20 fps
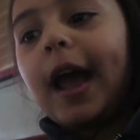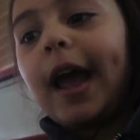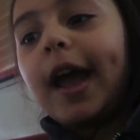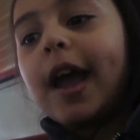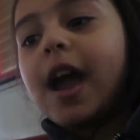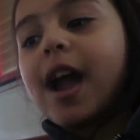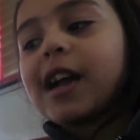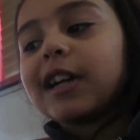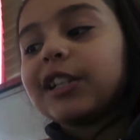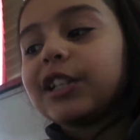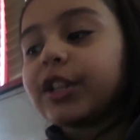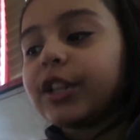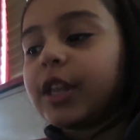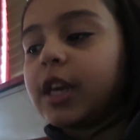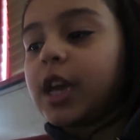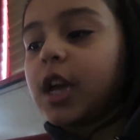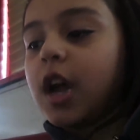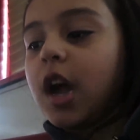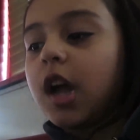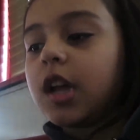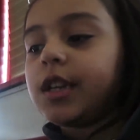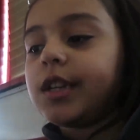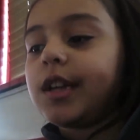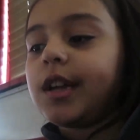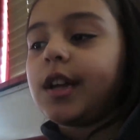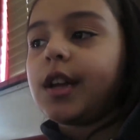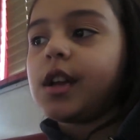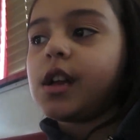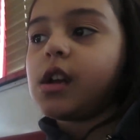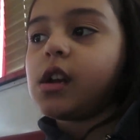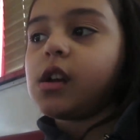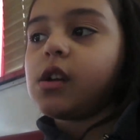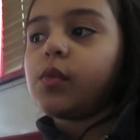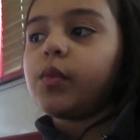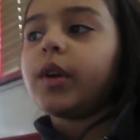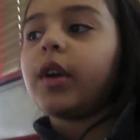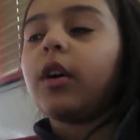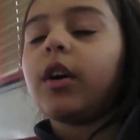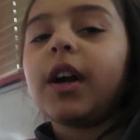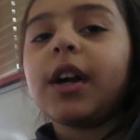I actually kind of,
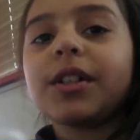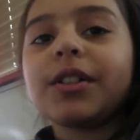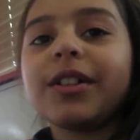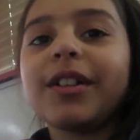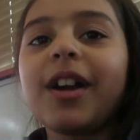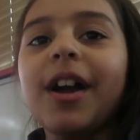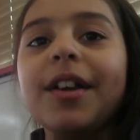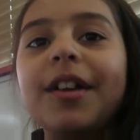we all actually